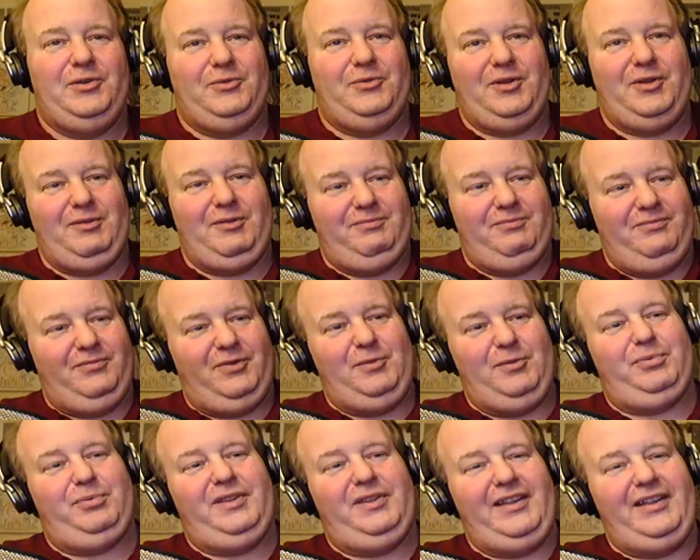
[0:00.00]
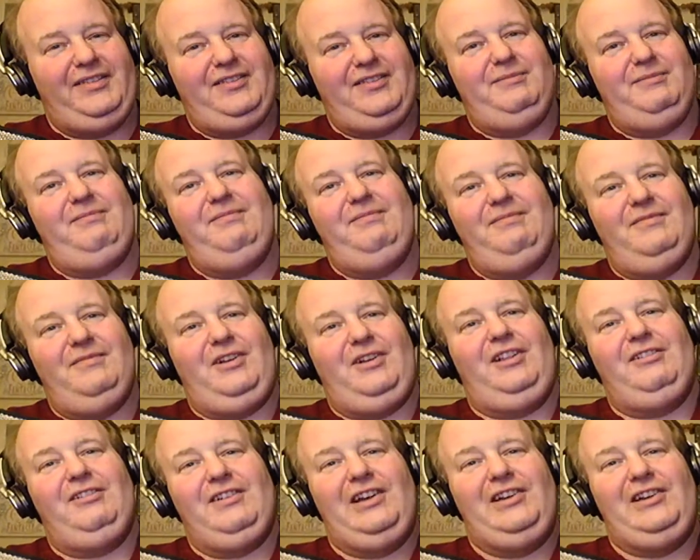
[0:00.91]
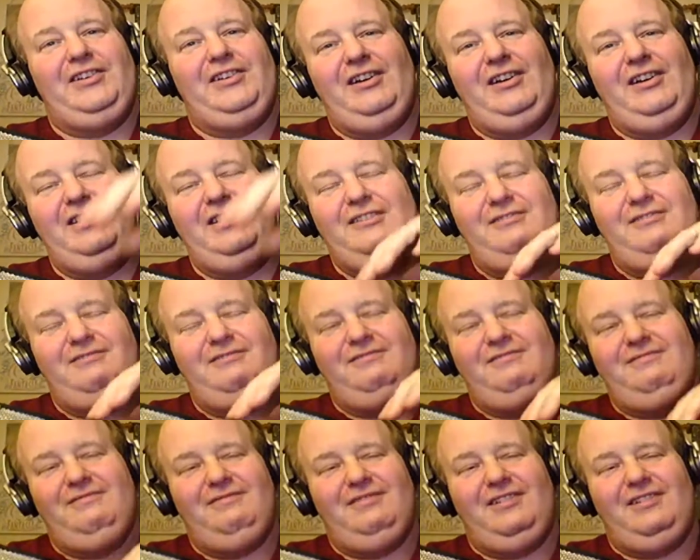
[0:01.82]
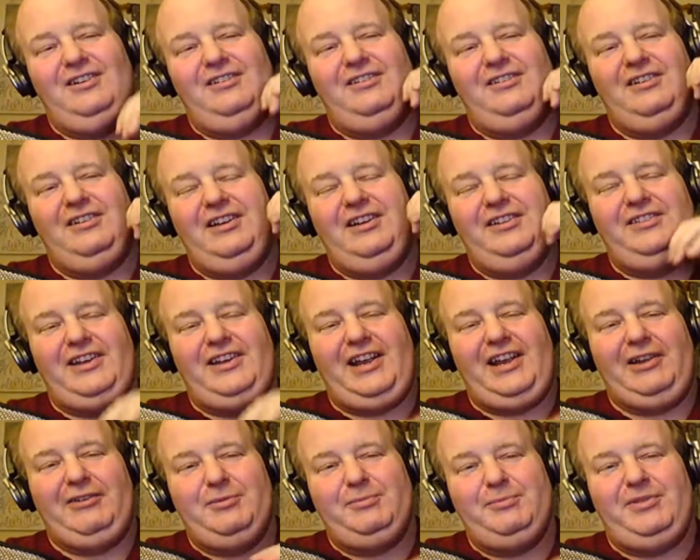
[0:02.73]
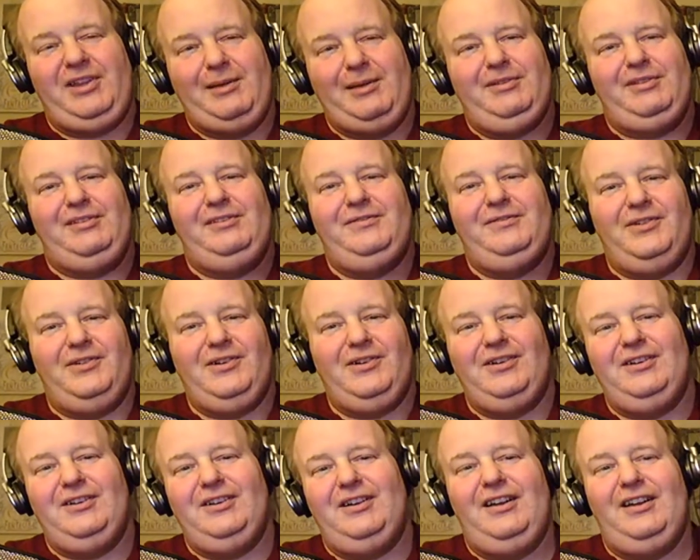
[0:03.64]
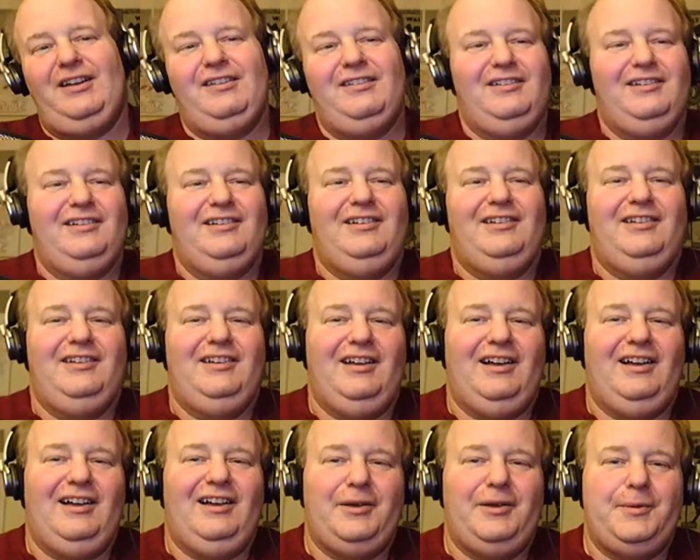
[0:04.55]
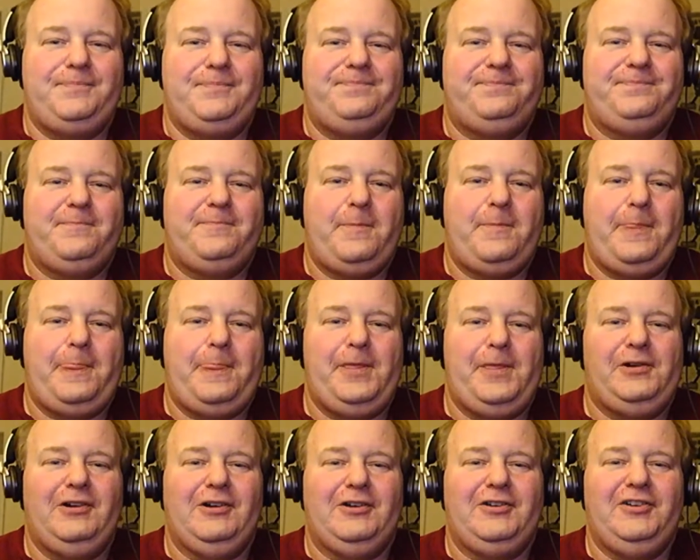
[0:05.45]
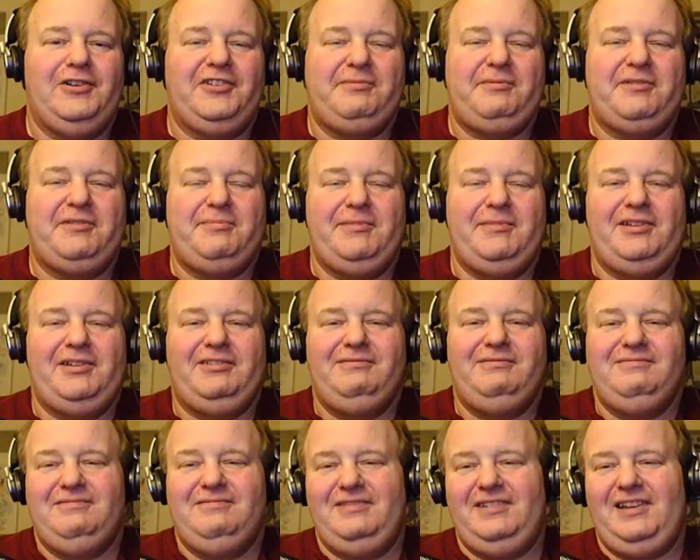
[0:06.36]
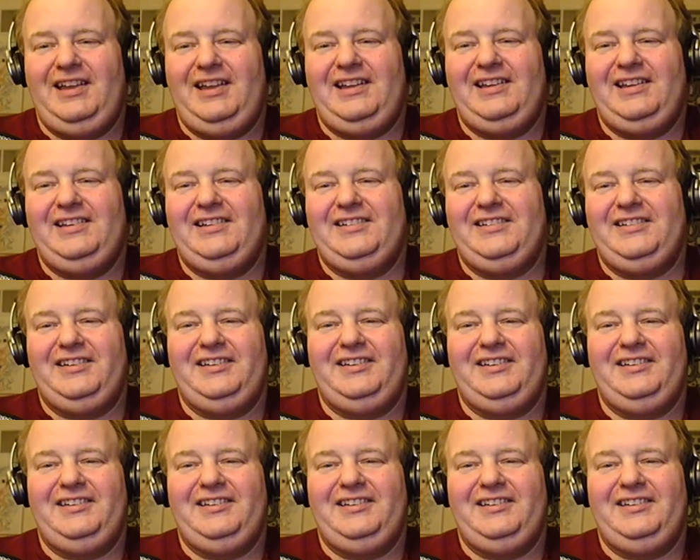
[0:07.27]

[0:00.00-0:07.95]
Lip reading: we place them all around our dining room table for our Christmas meal, and